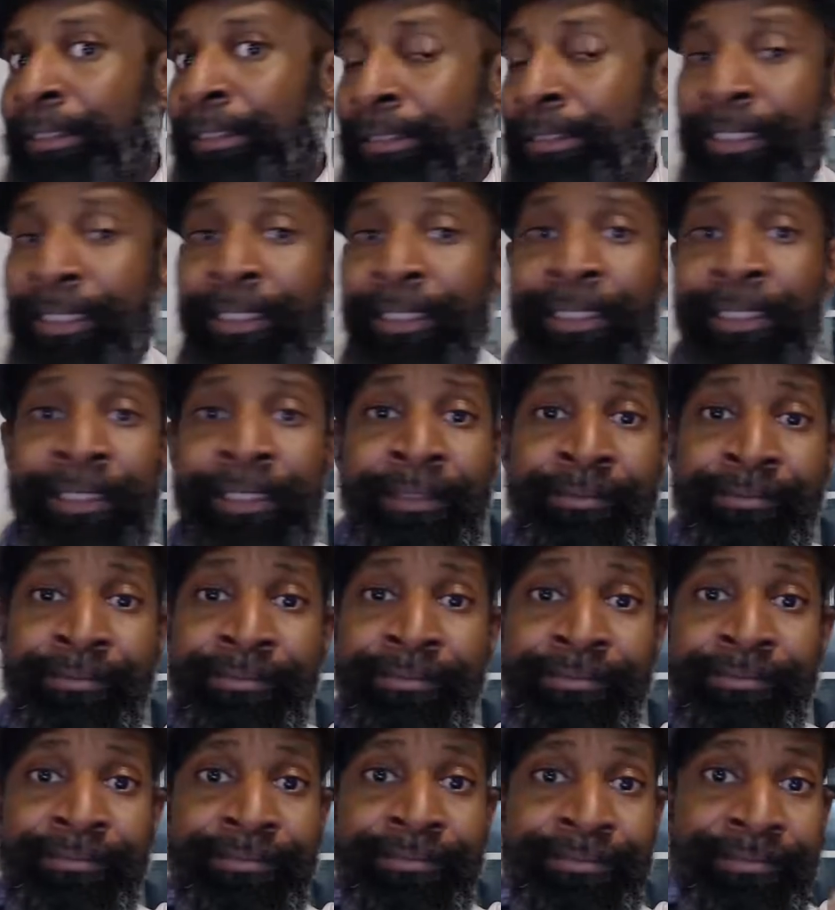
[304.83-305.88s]
Okay,
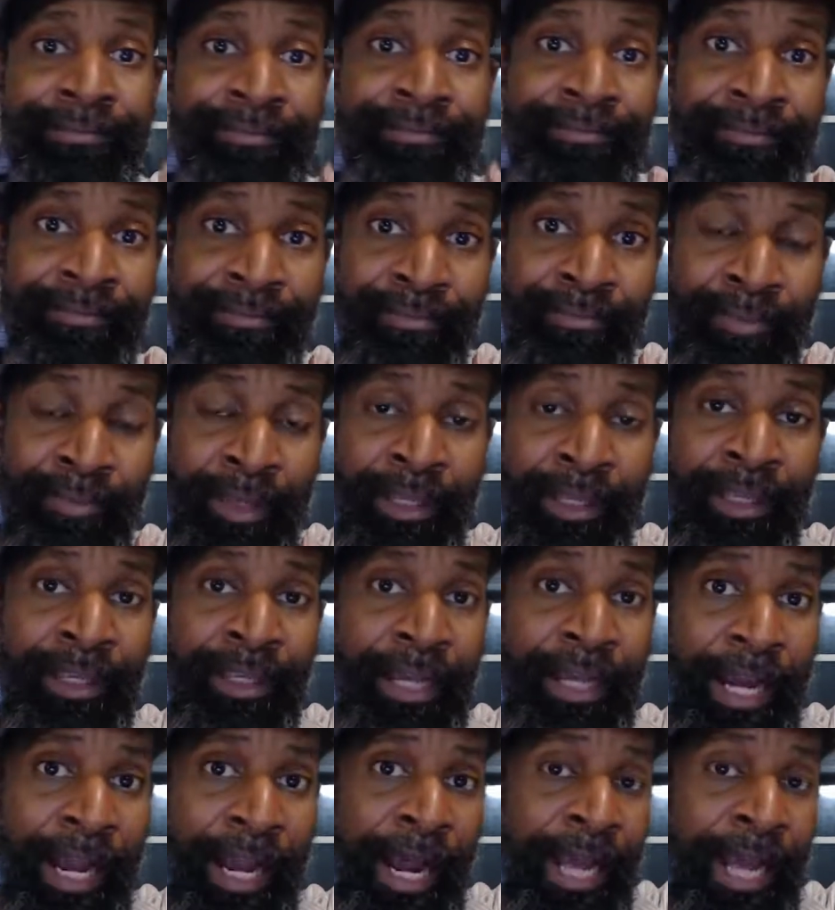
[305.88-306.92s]

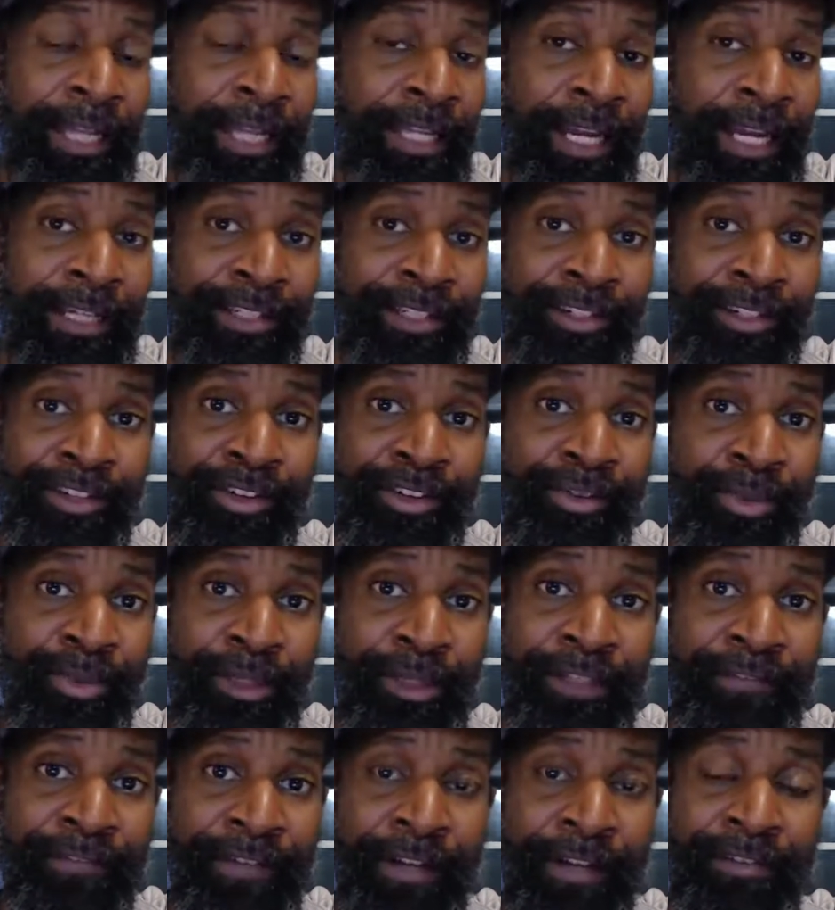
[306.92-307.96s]
me, I like to know
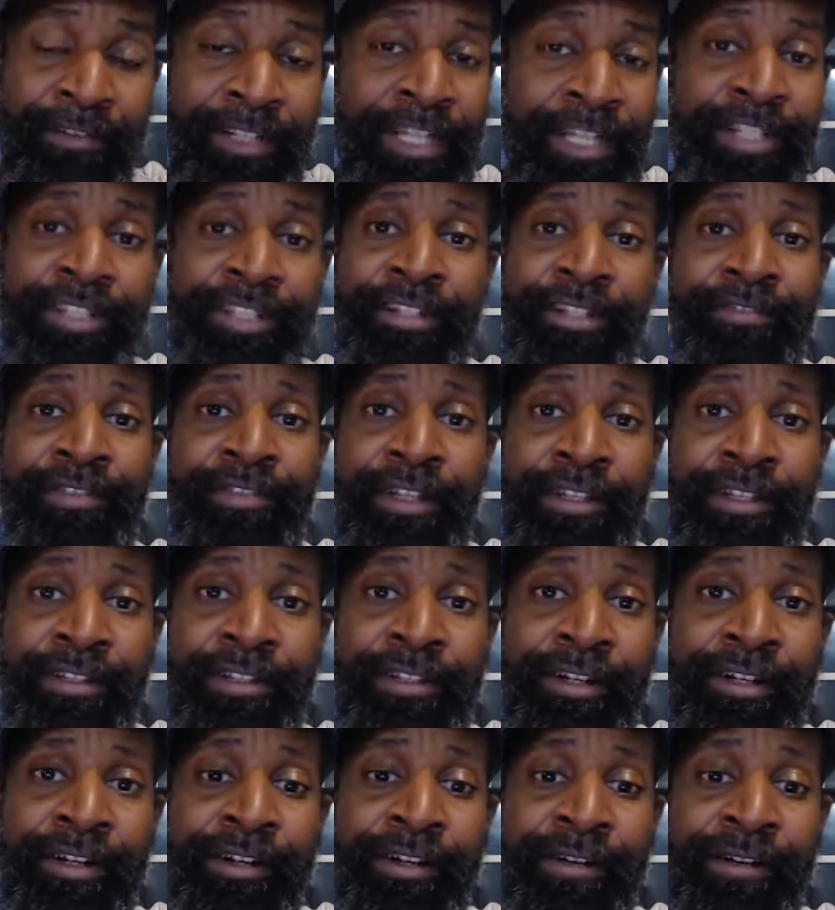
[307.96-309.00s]
what the foundation of things
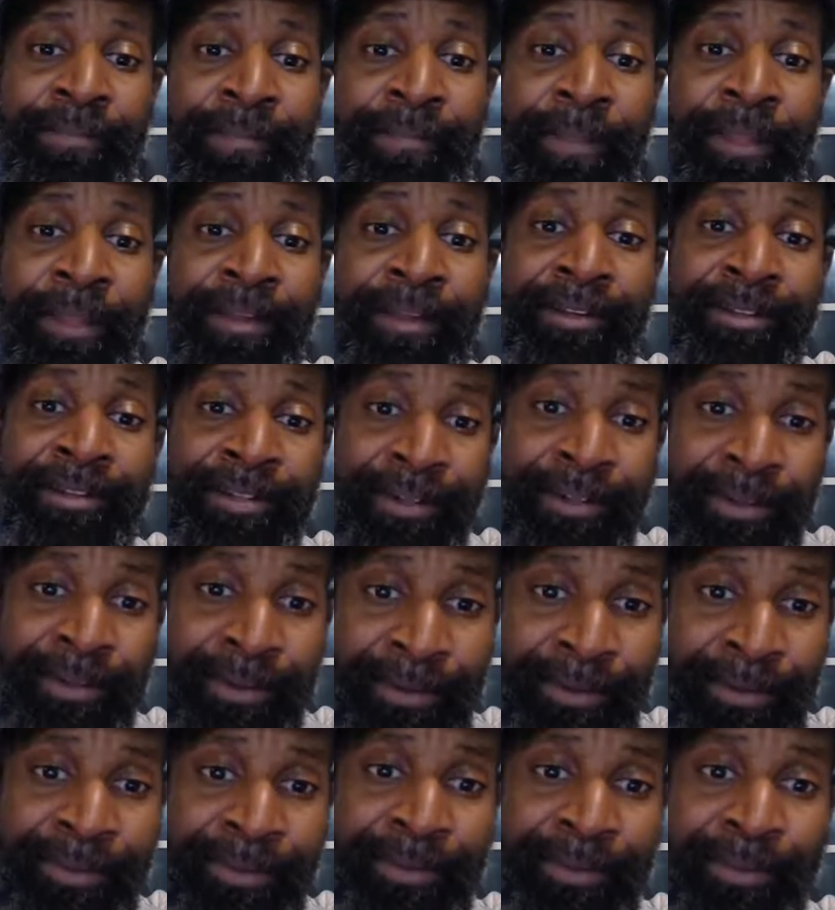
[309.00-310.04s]
are.
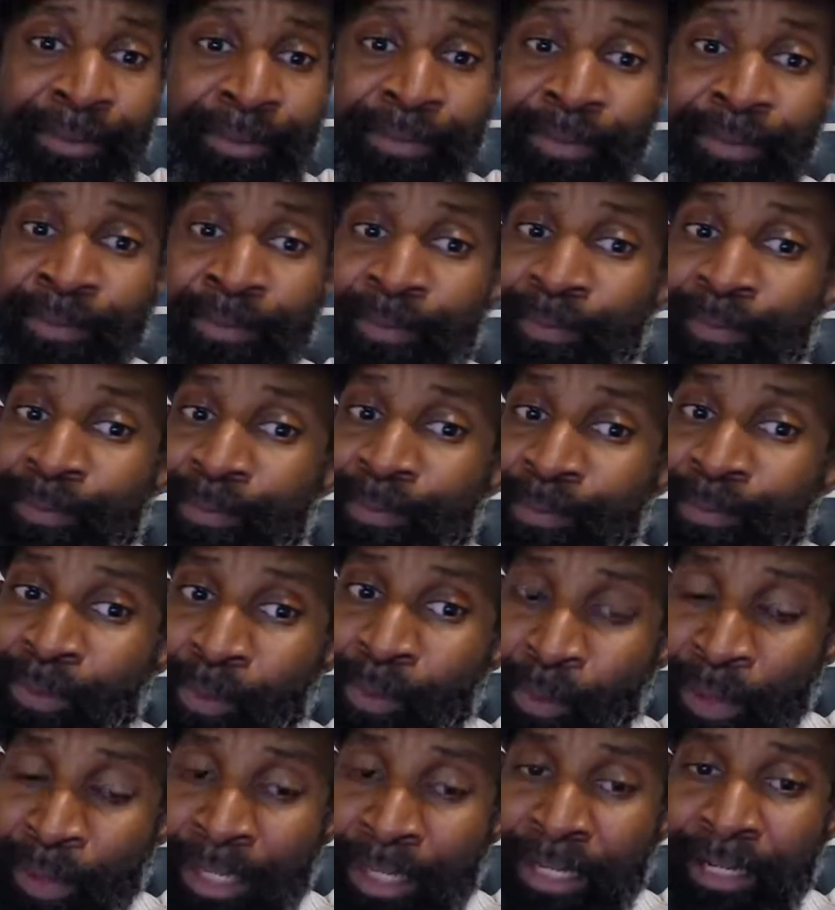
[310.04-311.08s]
So
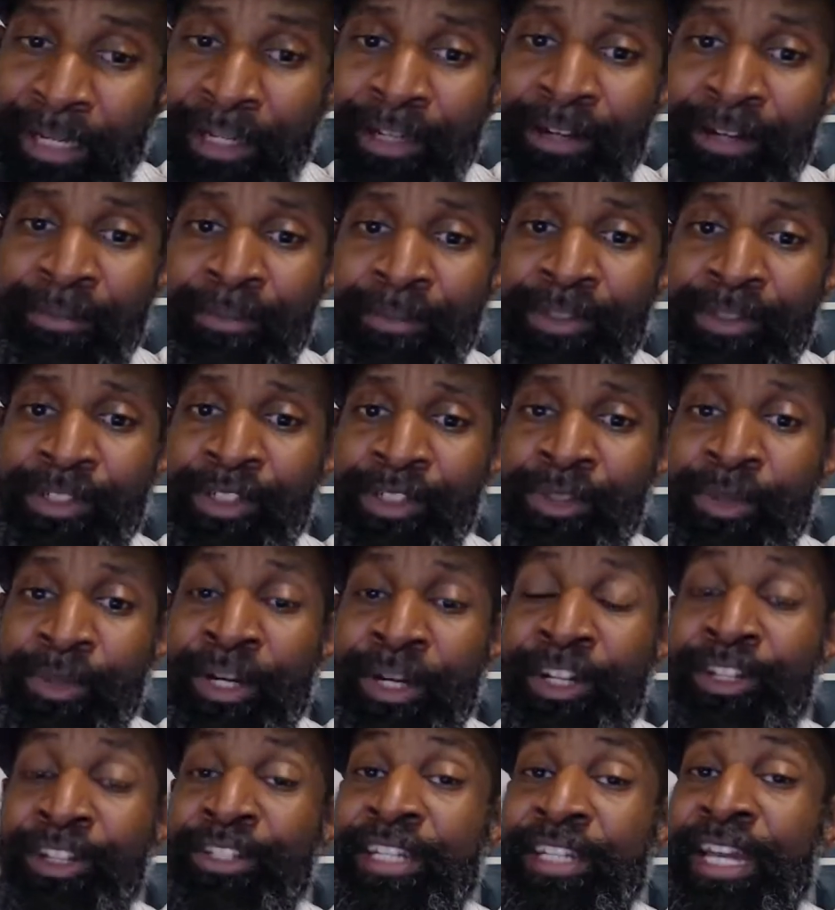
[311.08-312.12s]
when it comes to
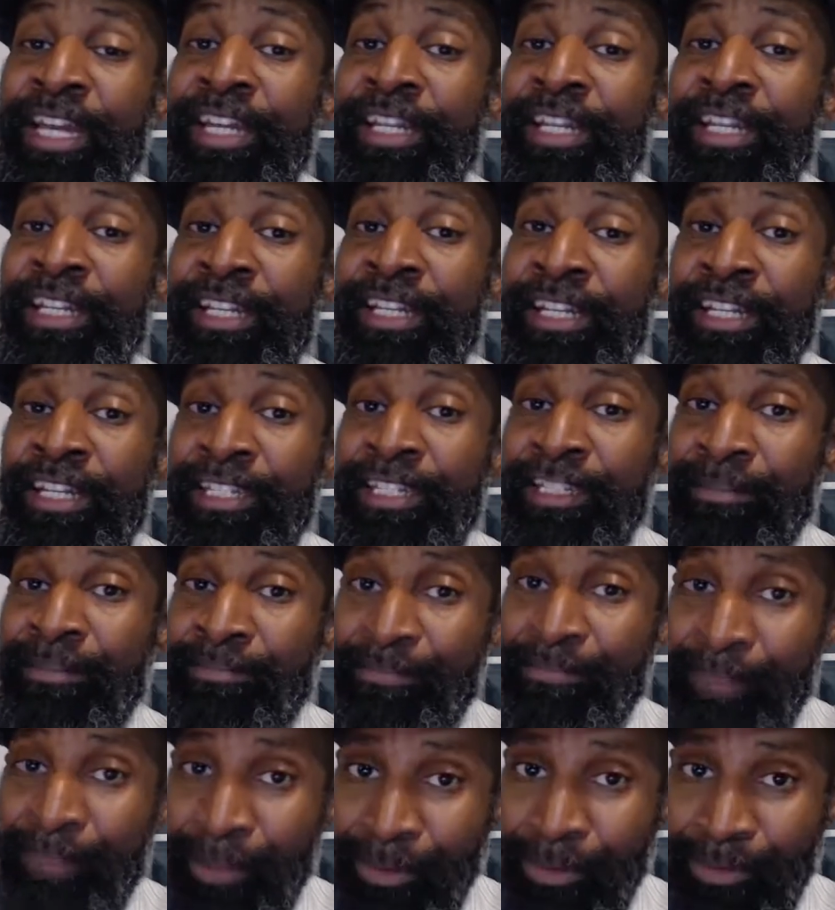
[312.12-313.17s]
understanding the nuts
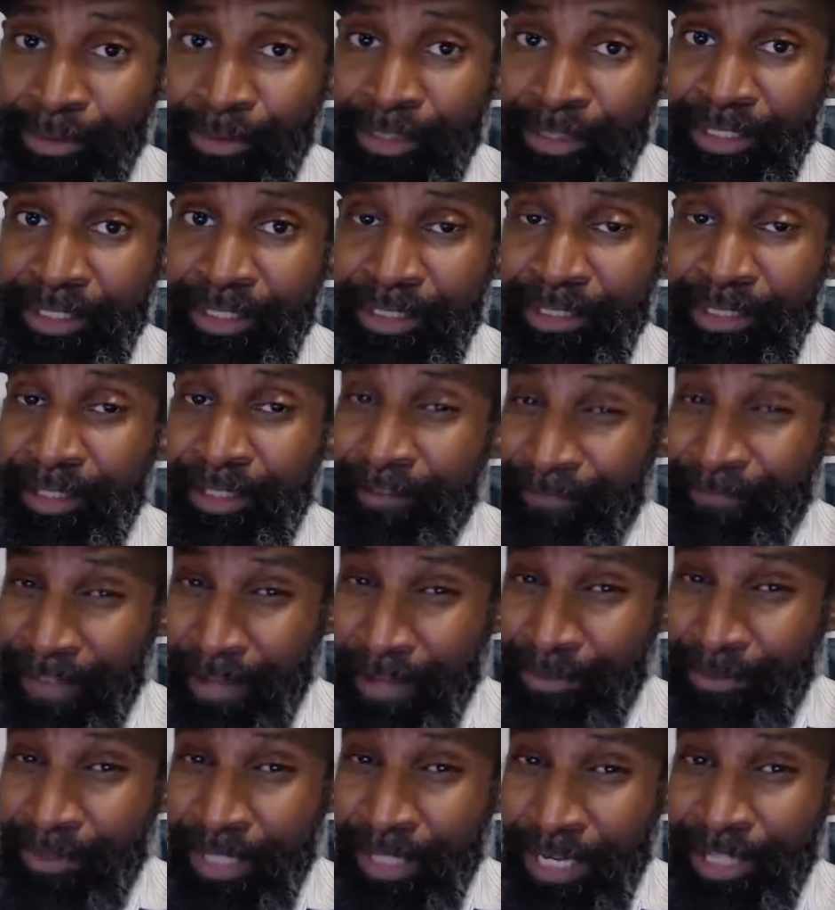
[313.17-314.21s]
and bolts, the
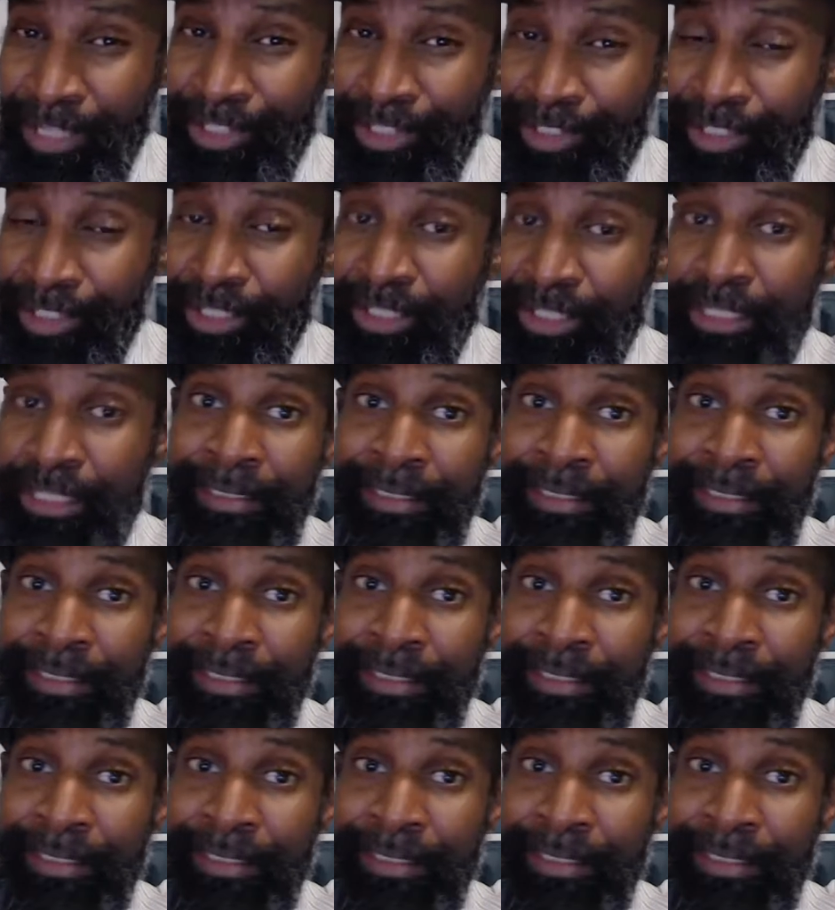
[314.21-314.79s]
foundation,